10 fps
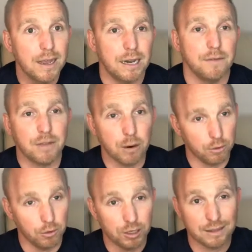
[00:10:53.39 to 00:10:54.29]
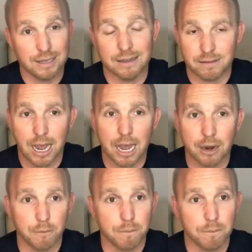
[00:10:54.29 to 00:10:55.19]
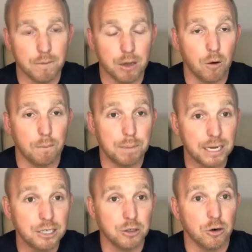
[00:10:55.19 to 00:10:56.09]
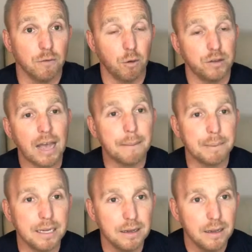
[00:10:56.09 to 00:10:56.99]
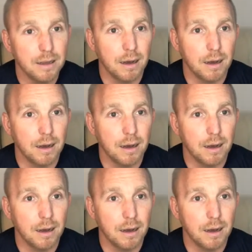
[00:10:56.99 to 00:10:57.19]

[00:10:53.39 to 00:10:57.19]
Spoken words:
And if they were to look at the entire, picture of what's happening,